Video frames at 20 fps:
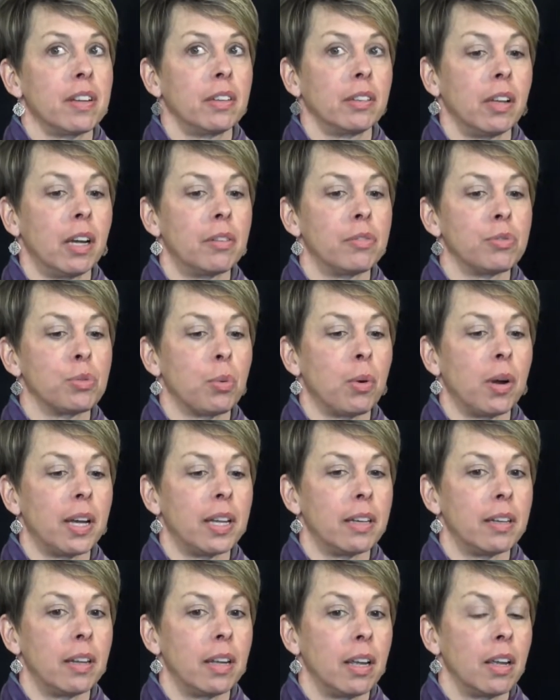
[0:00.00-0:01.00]
their loved
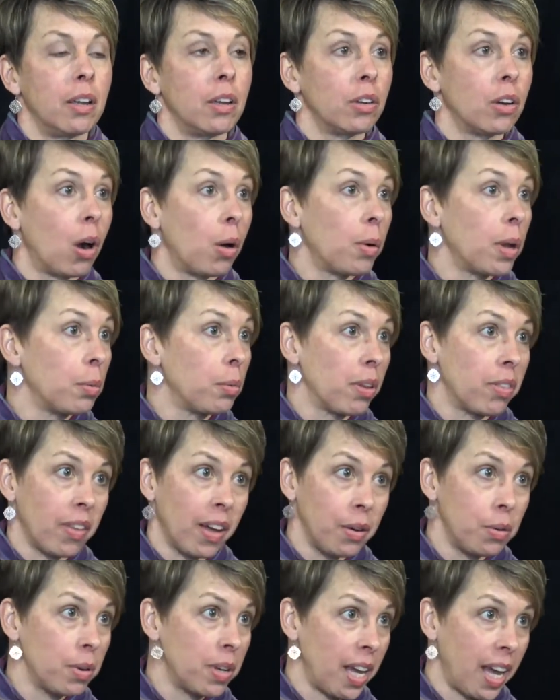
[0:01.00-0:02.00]
one going
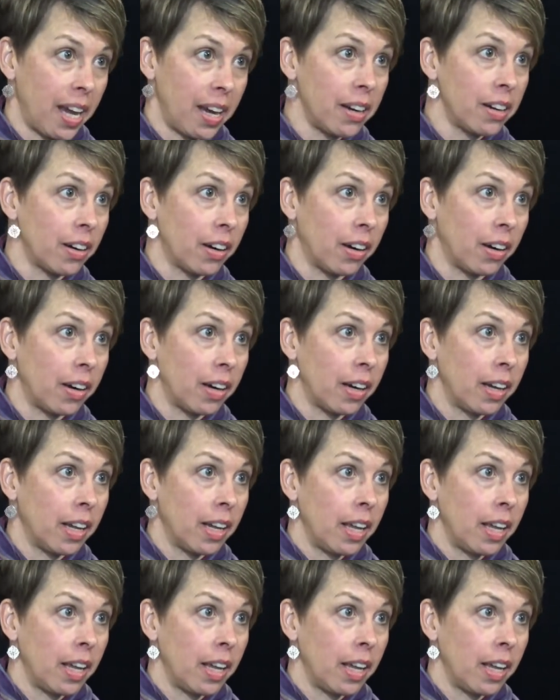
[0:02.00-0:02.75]
without care.